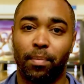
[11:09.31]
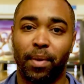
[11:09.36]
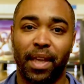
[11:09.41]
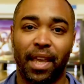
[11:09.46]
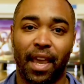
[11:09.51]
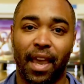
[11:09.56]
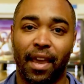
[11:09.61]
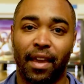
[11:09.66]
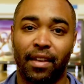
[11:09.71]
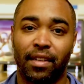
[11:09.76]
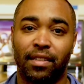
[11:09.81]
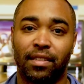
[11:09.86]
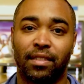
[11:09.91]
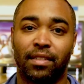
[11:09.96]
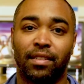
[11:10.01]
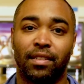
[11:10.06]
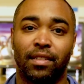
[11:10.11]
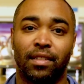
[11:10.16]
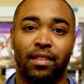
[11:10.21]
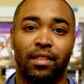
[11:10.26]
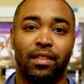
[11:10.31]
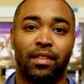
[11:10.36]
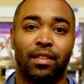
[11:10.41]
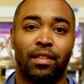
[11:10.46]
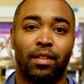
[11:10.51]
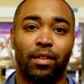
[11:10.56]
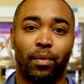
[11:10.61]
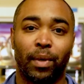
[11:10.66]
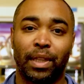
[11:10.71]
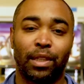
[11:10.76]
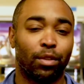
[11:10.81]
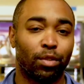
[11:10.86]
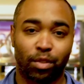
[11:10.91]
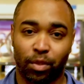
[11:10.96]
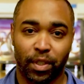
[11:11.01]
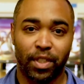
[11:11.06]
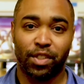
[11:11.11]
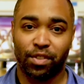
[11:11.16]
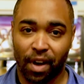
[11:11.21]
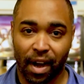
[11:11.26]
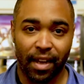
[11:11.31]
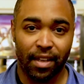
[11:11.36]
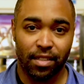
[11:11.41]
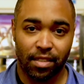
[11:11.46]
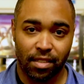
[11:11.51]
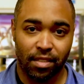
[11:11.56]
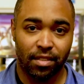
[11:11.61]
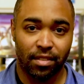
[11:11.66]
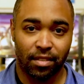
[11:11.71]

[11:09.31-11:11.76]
be at, we threw 3 strikes.